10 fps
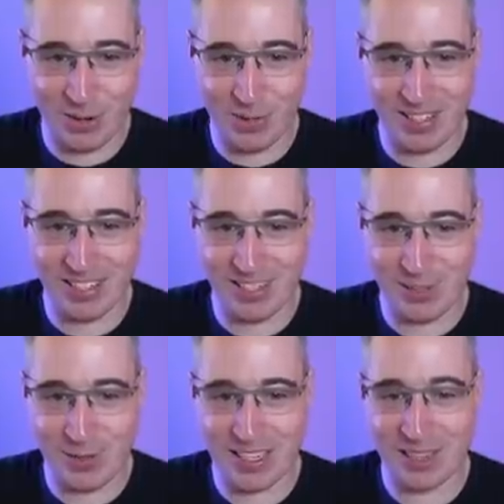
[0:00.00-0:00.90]
all we need to
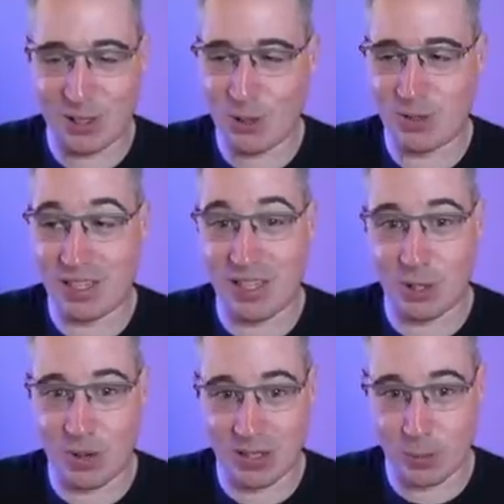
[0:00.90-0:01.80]
do to get those in
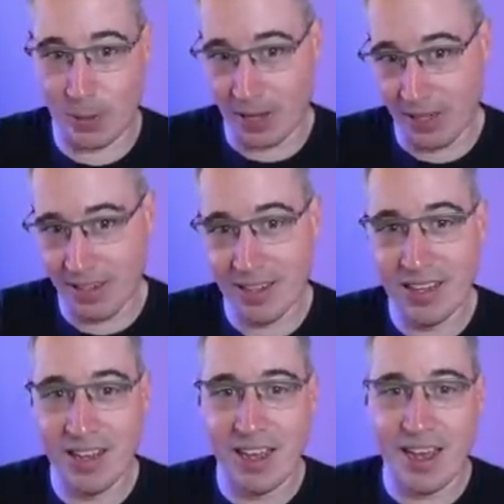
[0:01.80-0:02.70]
the right spot.
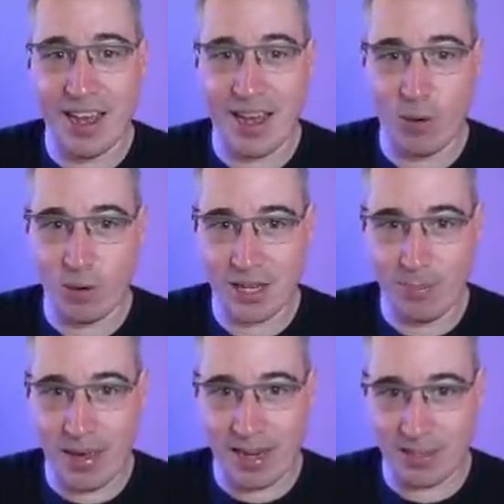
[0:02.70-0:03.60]
Uh, we'll
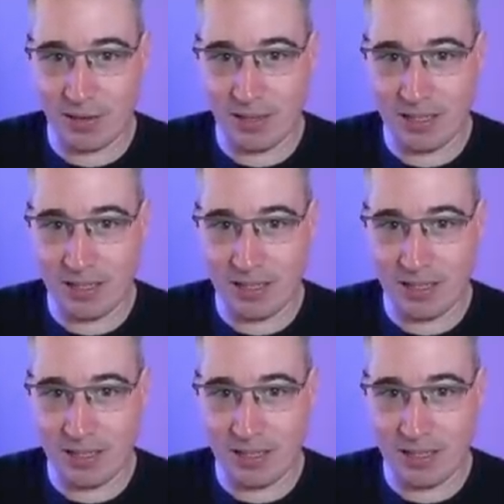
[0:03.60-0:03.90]
come back to